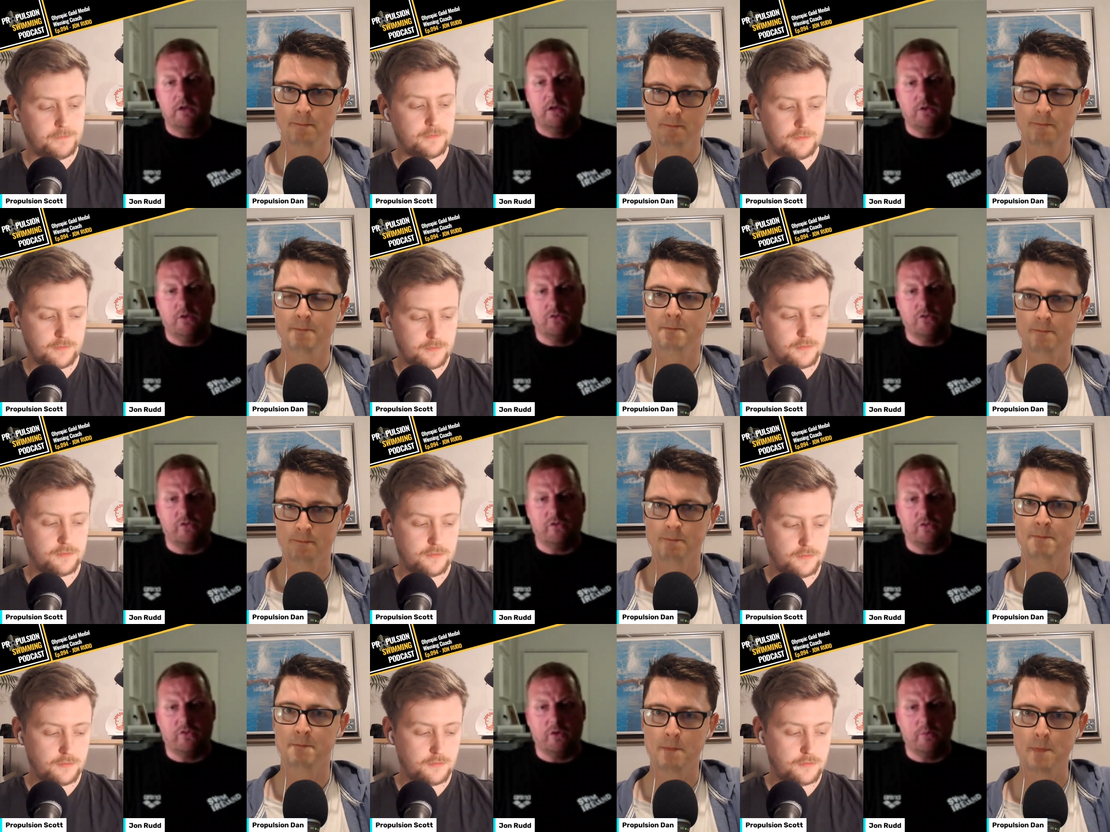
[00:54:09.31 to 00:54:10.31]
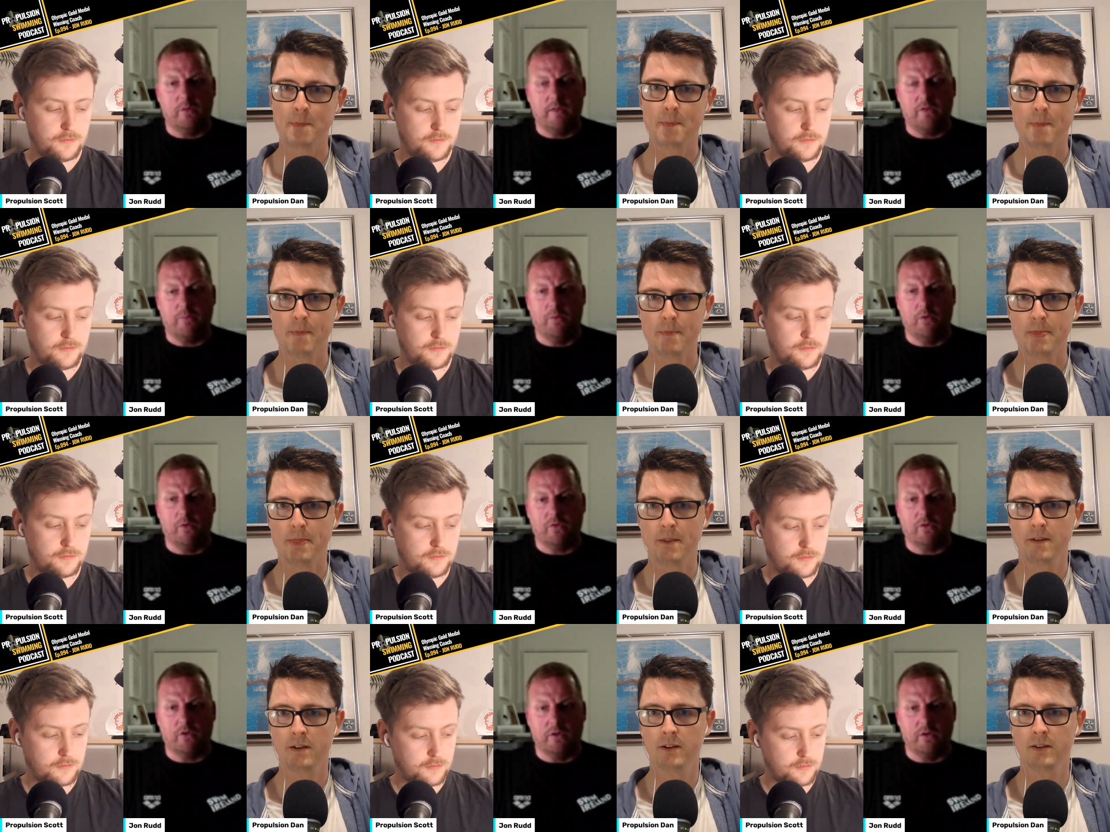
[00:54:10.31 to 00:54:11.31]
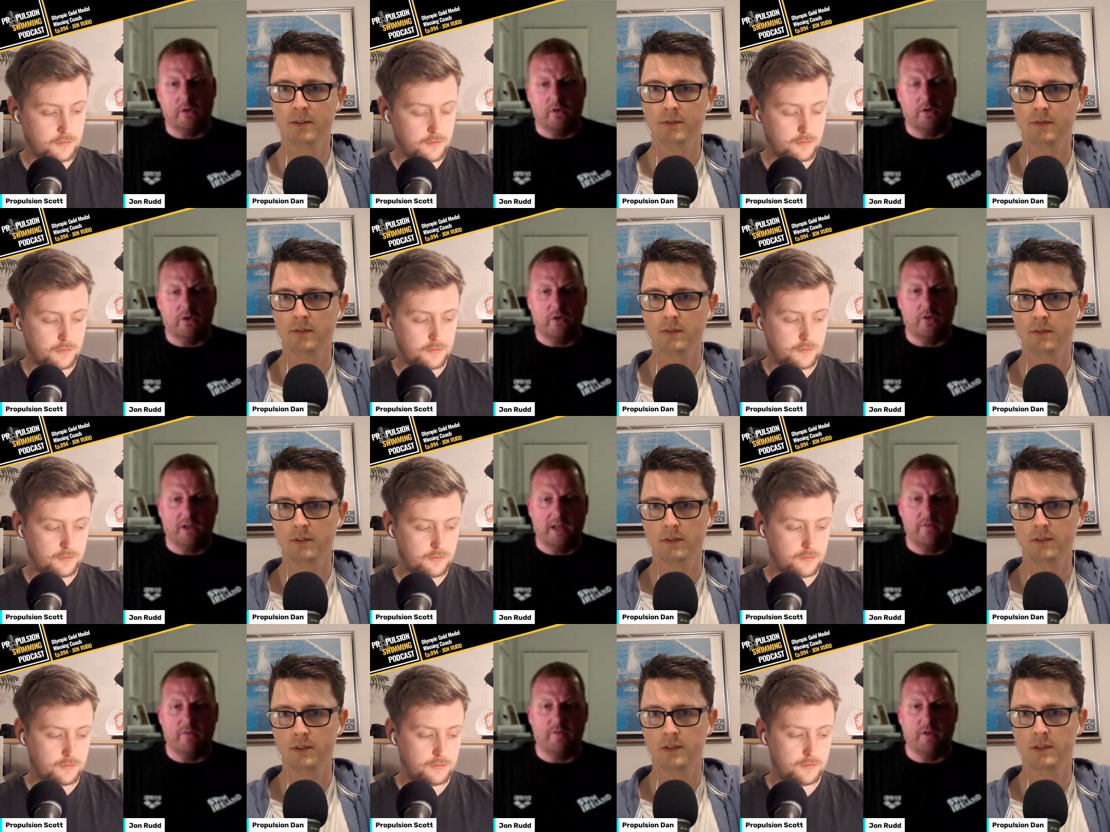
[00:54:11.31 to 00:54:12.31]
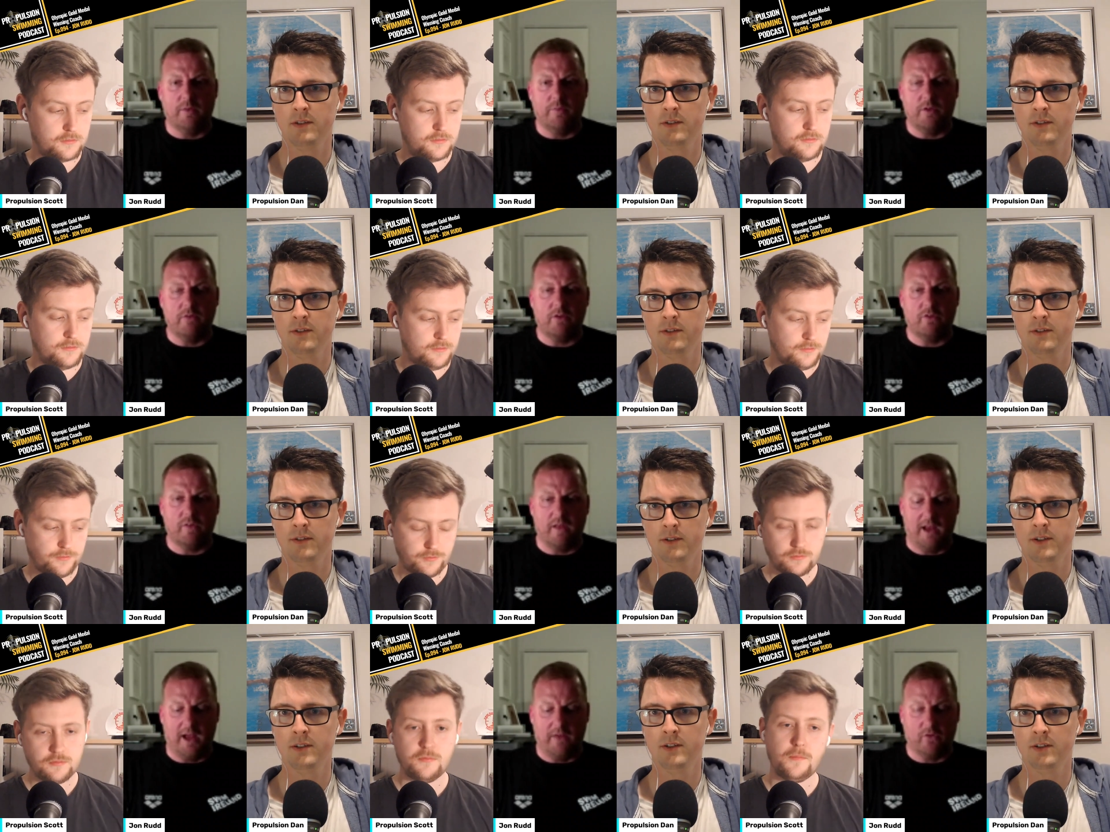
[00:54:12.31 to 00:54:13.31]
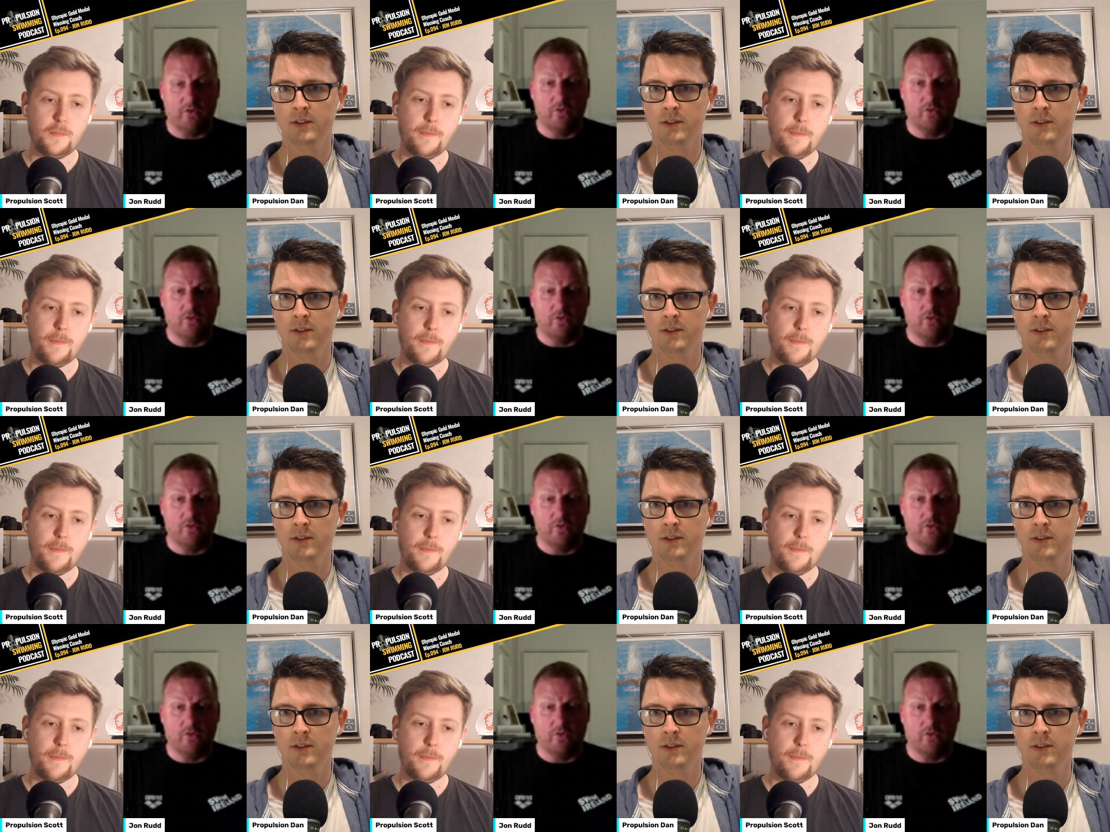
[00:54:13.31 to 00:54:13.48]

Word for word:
Speaker 1: and not just assume that their sport's gonna gonna deliver for them for the rest of their lives.